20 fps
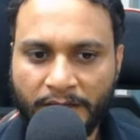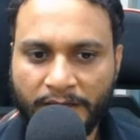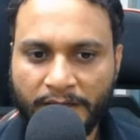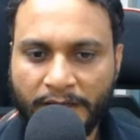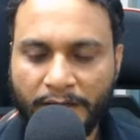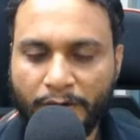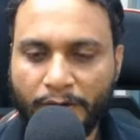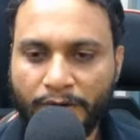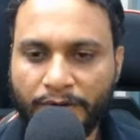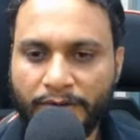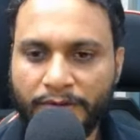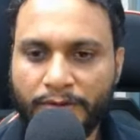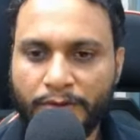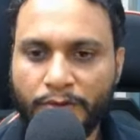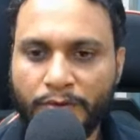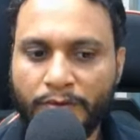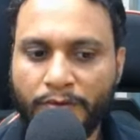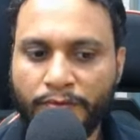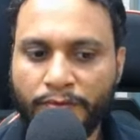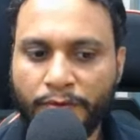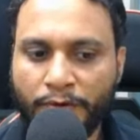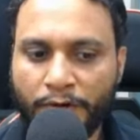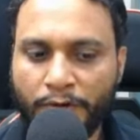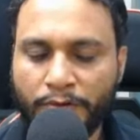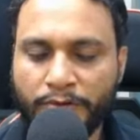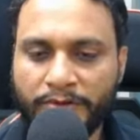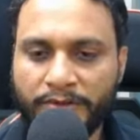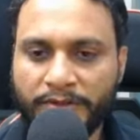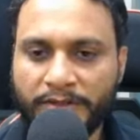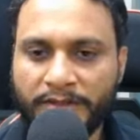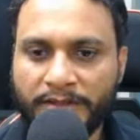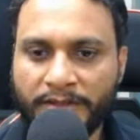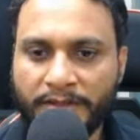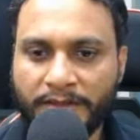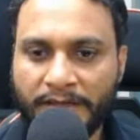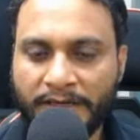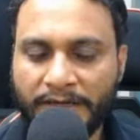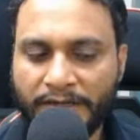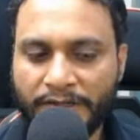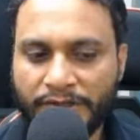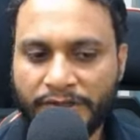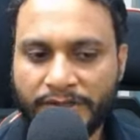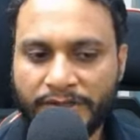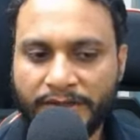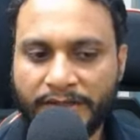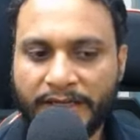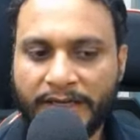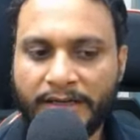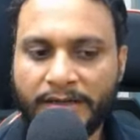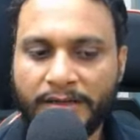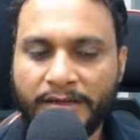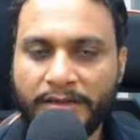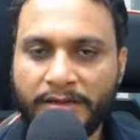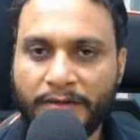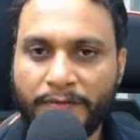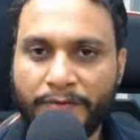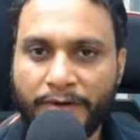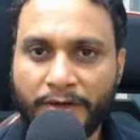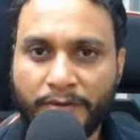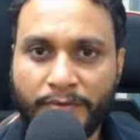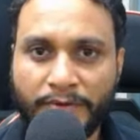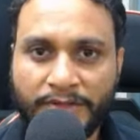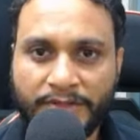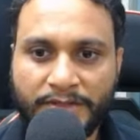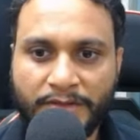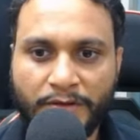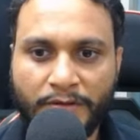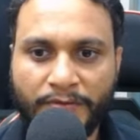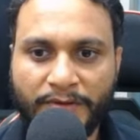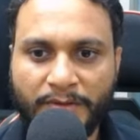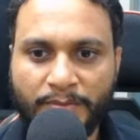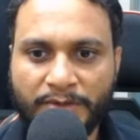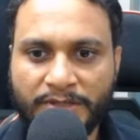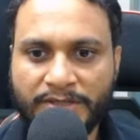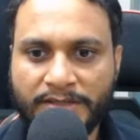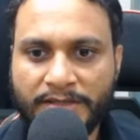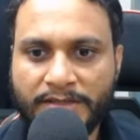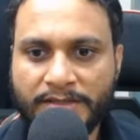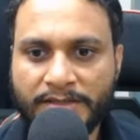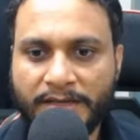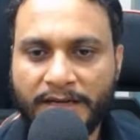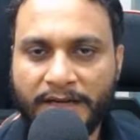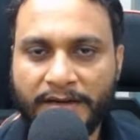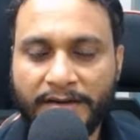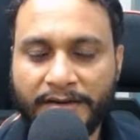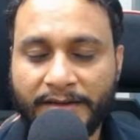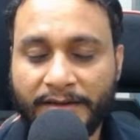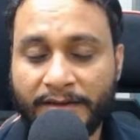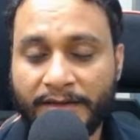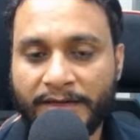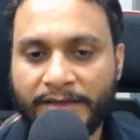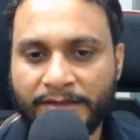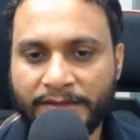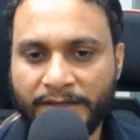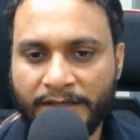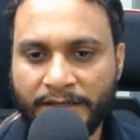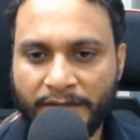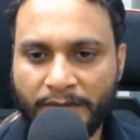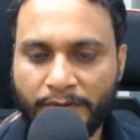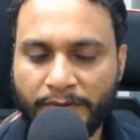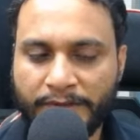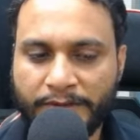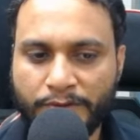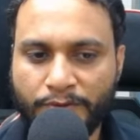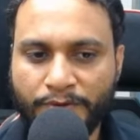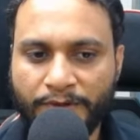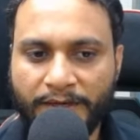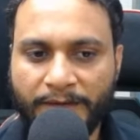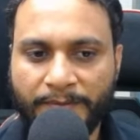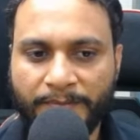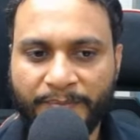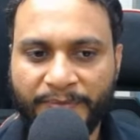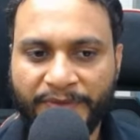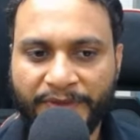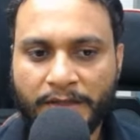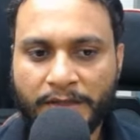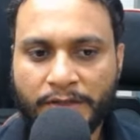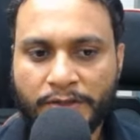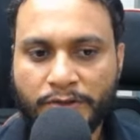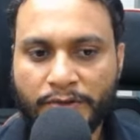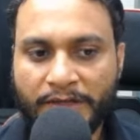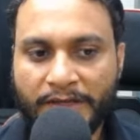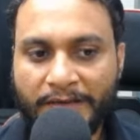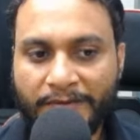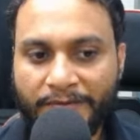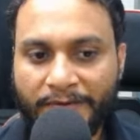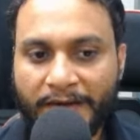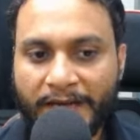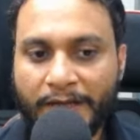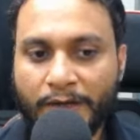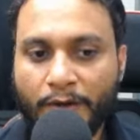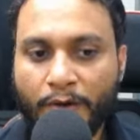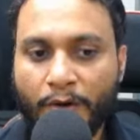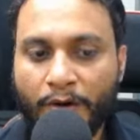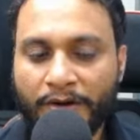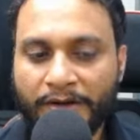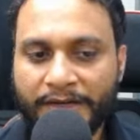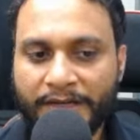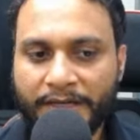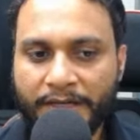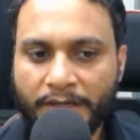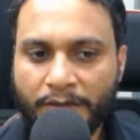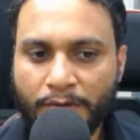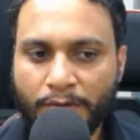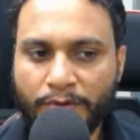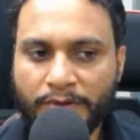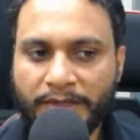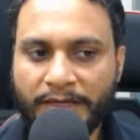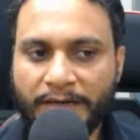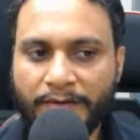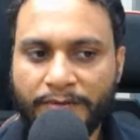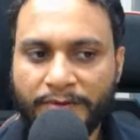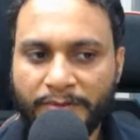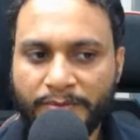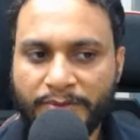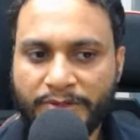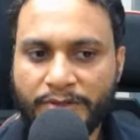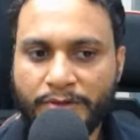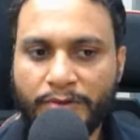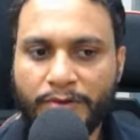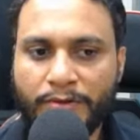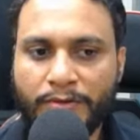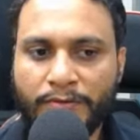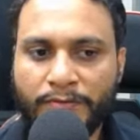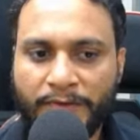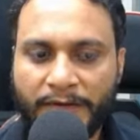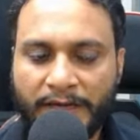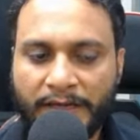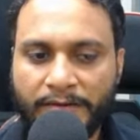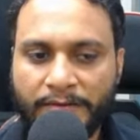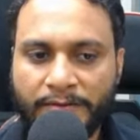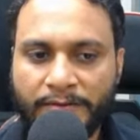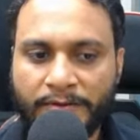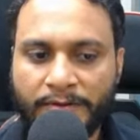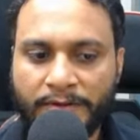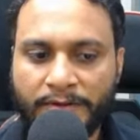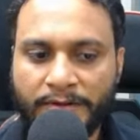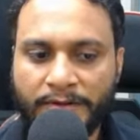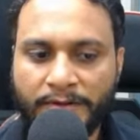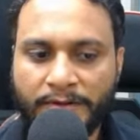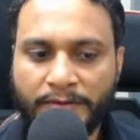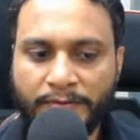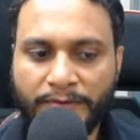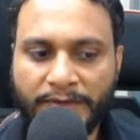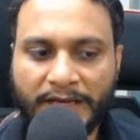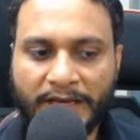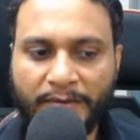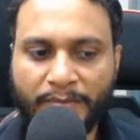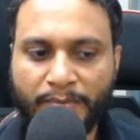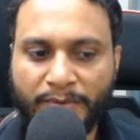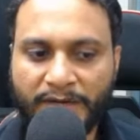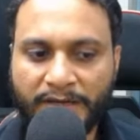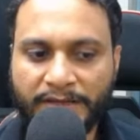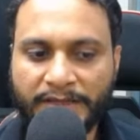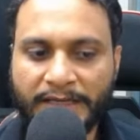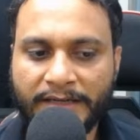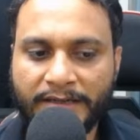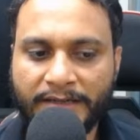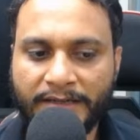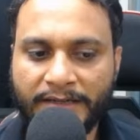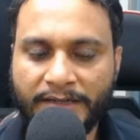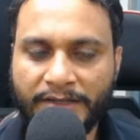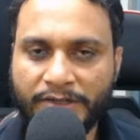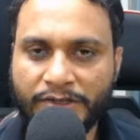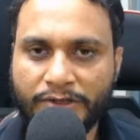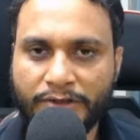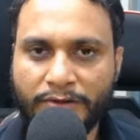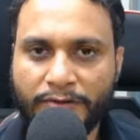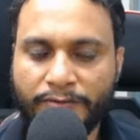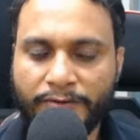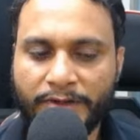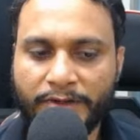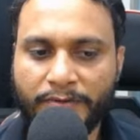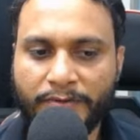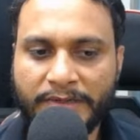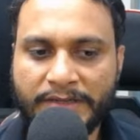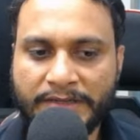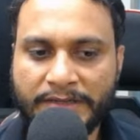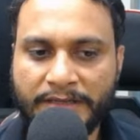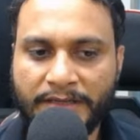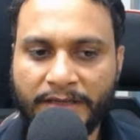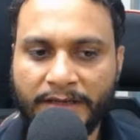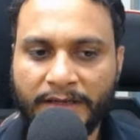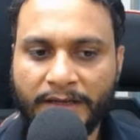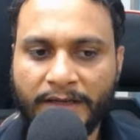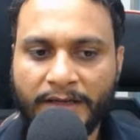in order to follow the condition that the frequency of ABCs are greater than equals to K. So if I already know that from 0 to 5, we have met that condition of frequency,